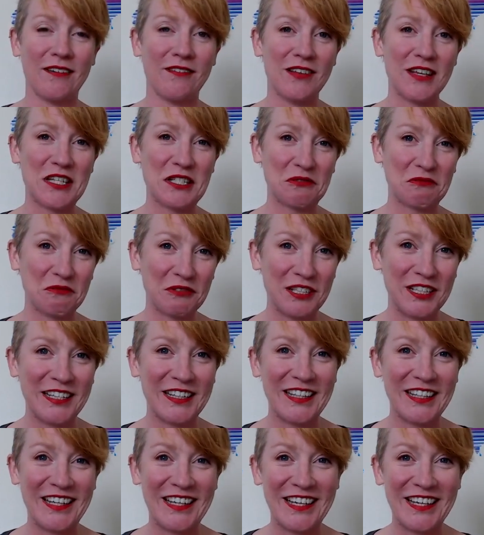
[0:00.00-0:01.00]
It's
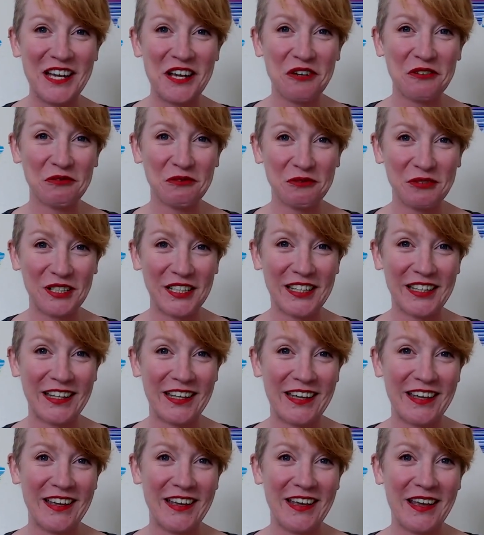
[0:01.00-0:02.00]
really,
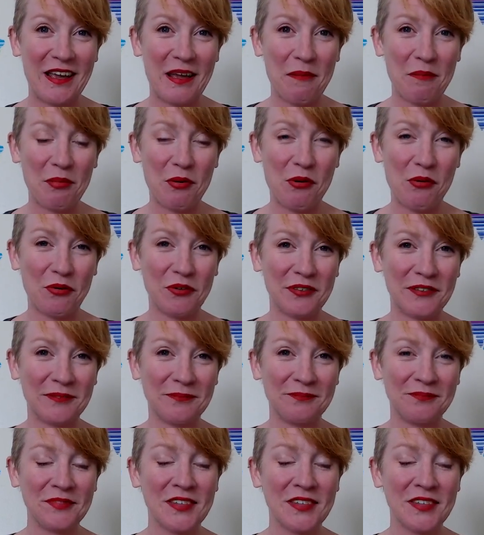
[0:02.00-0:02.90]
really important.